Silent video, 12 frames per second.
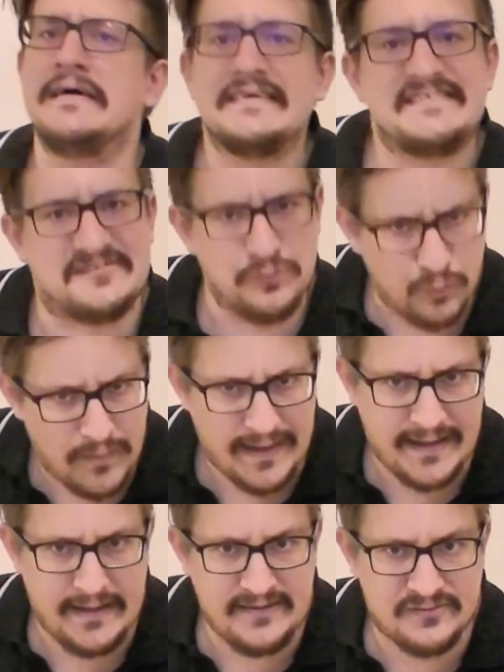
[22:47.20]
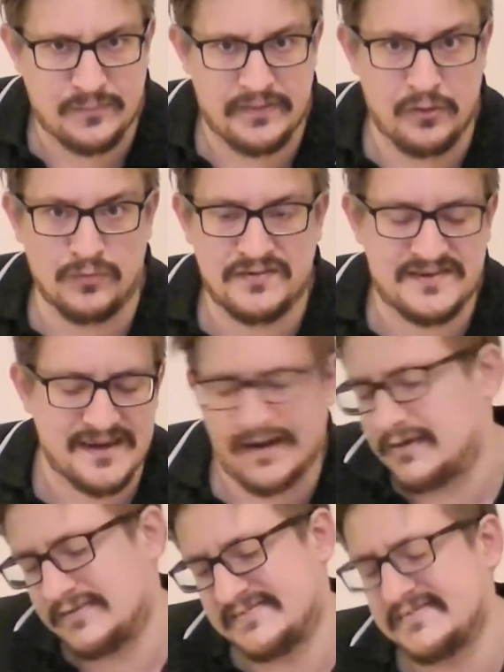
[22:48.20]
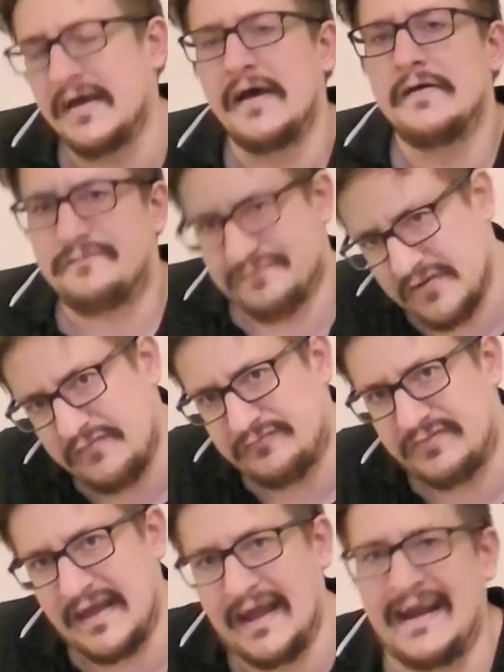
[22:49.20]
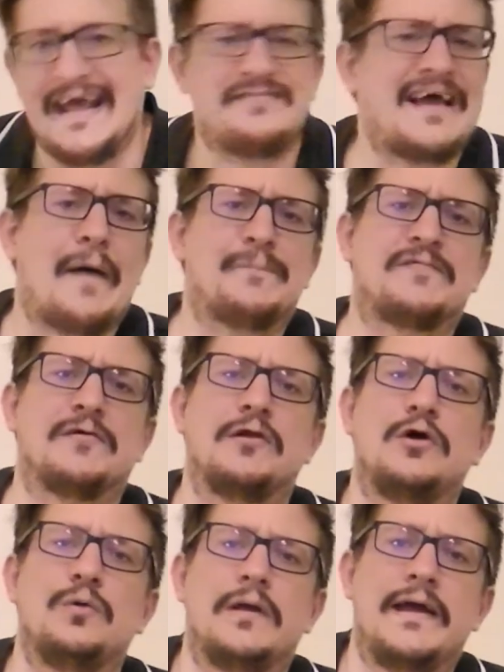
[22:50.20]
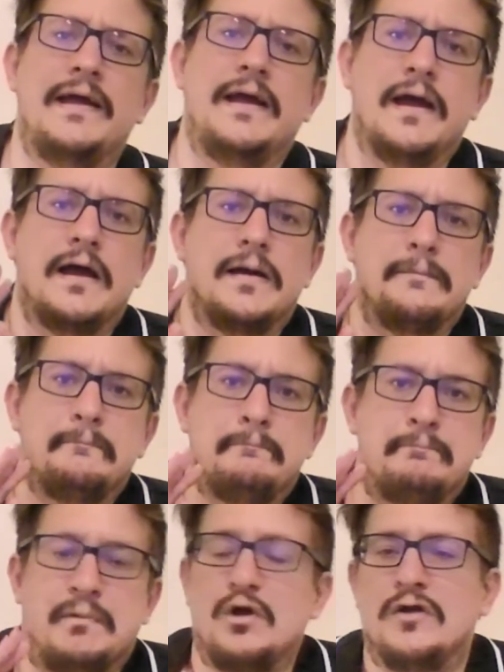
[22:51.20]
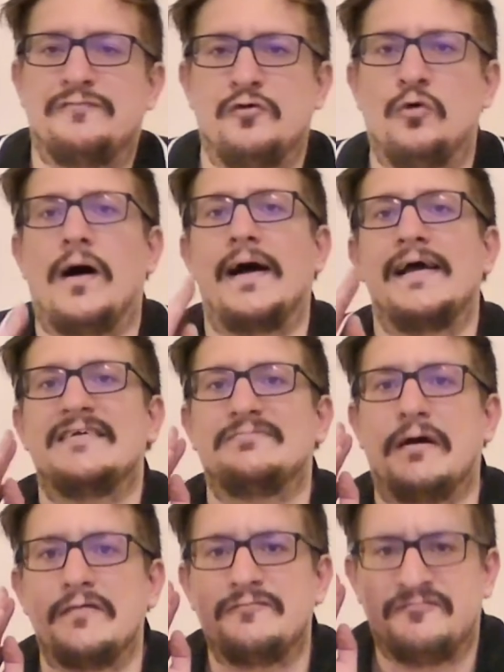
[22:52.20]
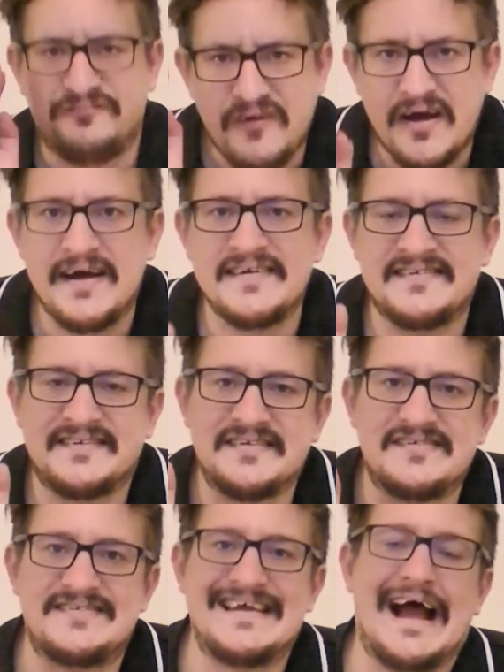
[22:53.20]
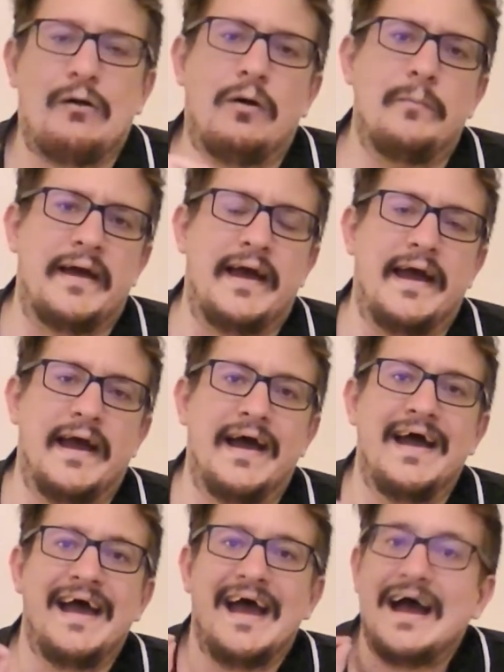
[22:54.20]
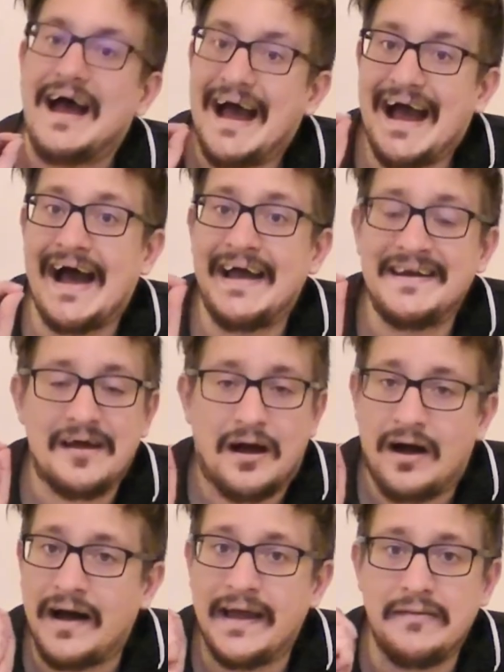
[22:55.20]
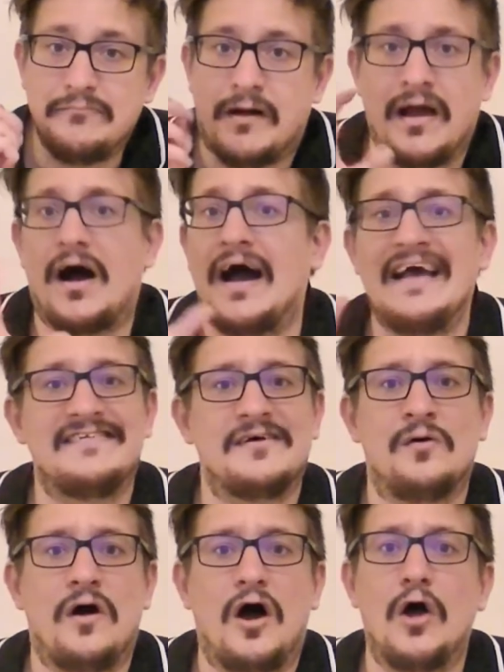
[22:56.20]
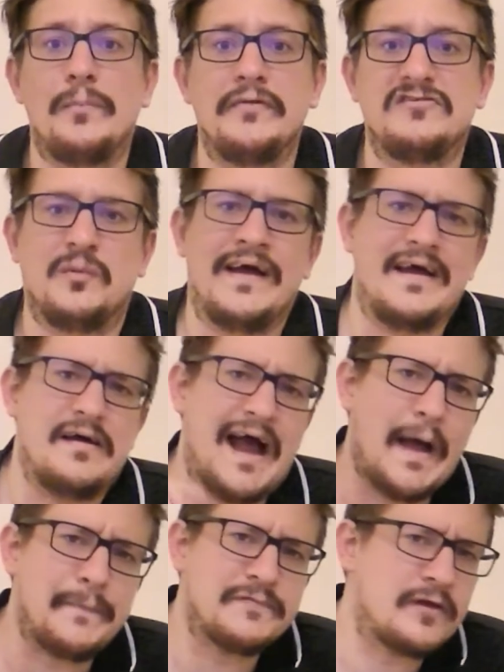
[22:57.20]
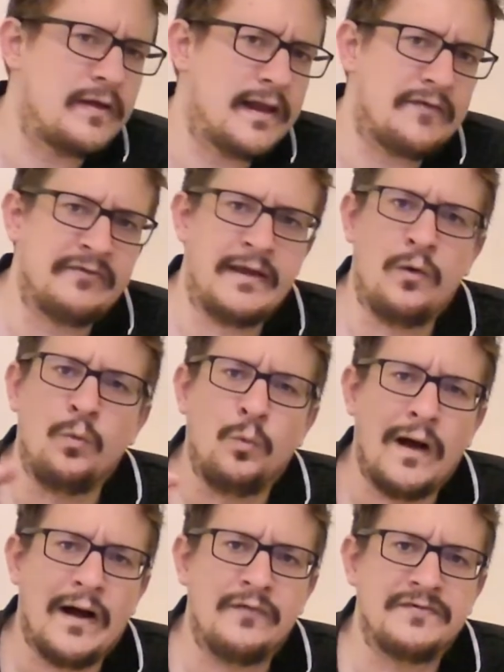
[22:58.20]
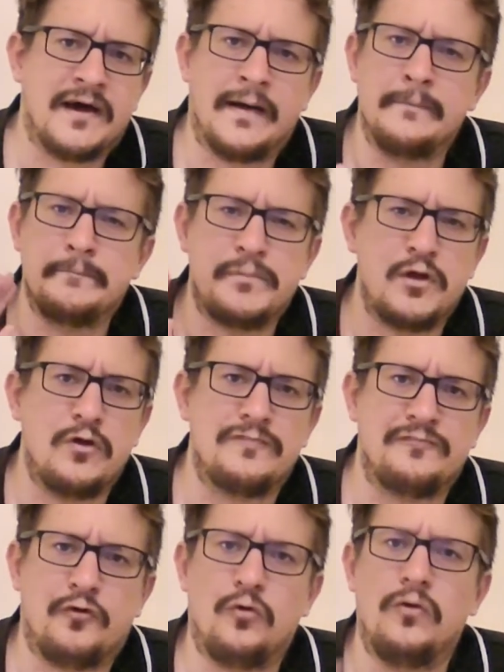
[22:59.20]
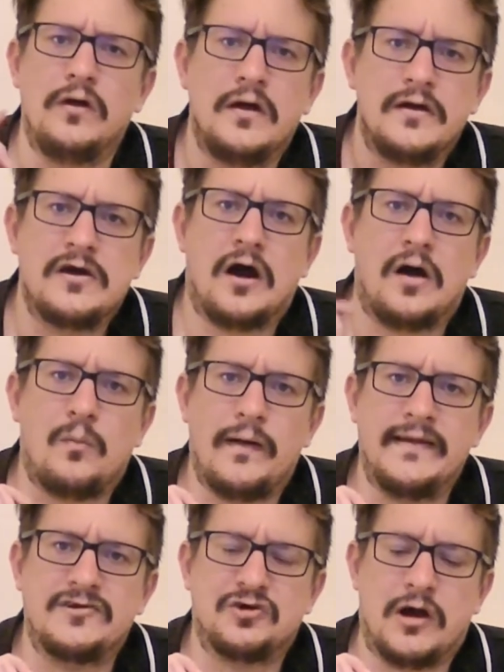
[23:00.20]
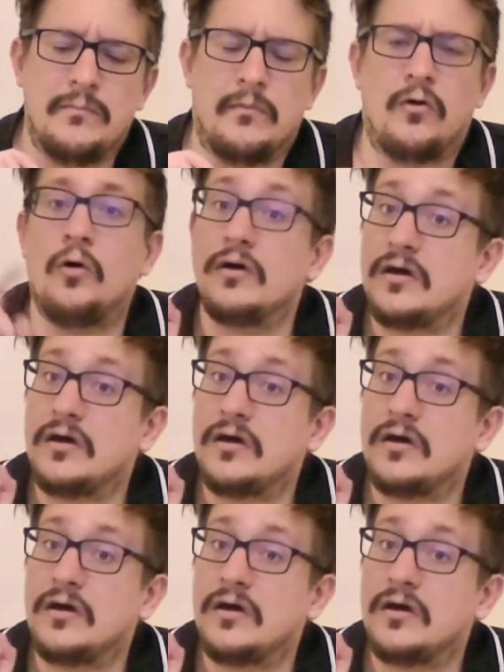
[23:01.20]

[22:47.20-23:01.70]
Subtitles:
Swedes, with your Doug's 15. It's absolutely beautiful. It's my first sour beer and my eyes are open to it. Absolutely lovely. Well done. Beautiful. Can't wait to try more.